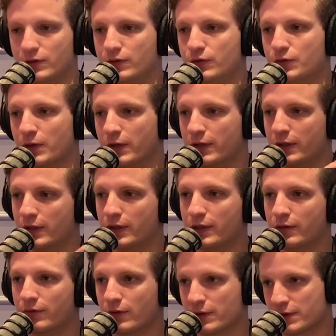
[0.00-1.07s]

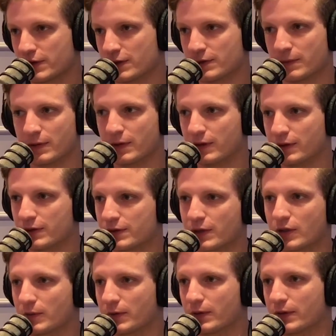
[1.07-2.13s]
drinking versus being
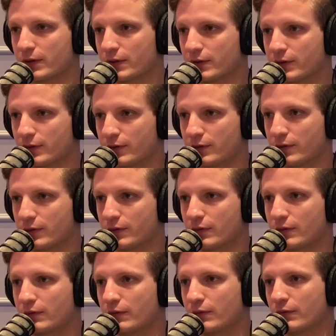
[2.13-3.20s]
sober?
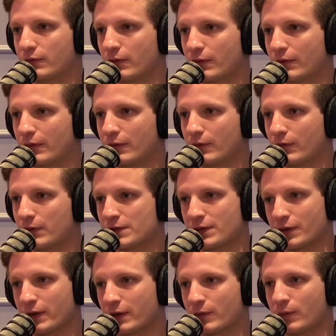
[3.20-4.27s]
Was there
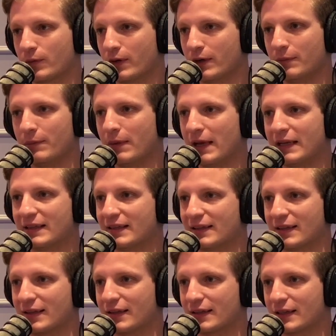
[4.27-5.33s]
like one main
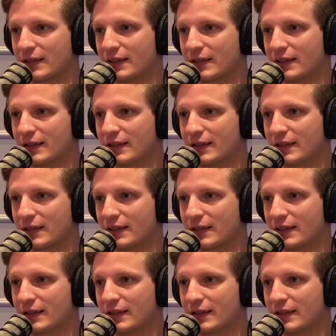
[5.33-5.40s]
thing?